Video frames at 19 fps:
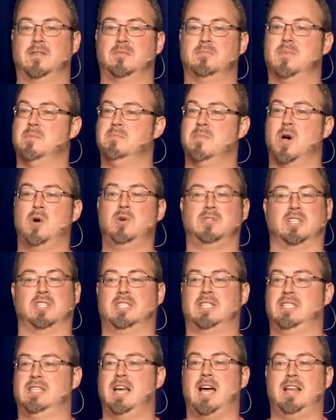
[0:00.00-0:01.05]
But
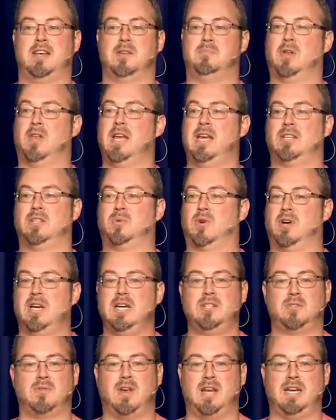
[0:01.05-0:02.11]
Moses is not in a place where
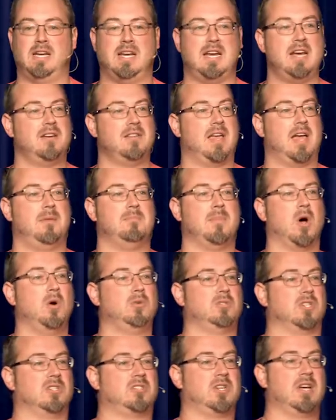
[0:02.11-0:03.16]
he's ready to hear that.
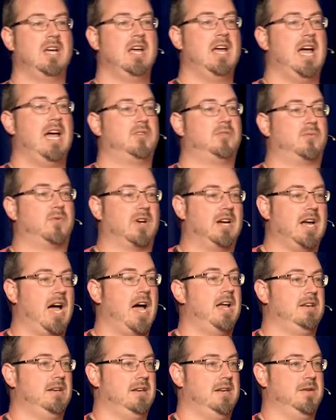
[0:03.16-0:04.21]
Moses has
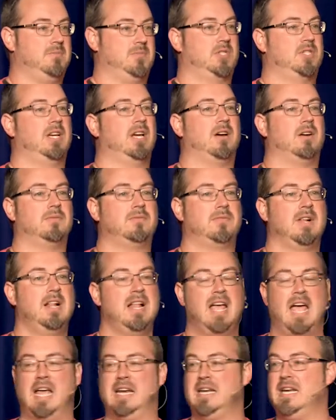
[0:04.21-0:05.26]
forgotten himself,
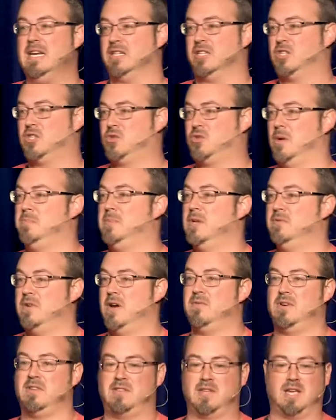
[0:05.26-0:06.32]
and he is stripped of
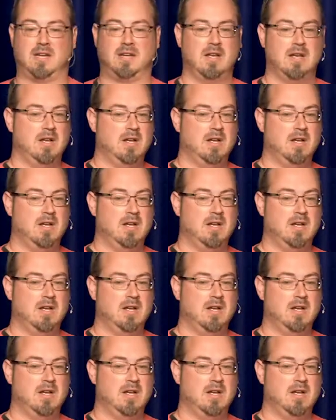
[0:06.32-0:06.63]
everything.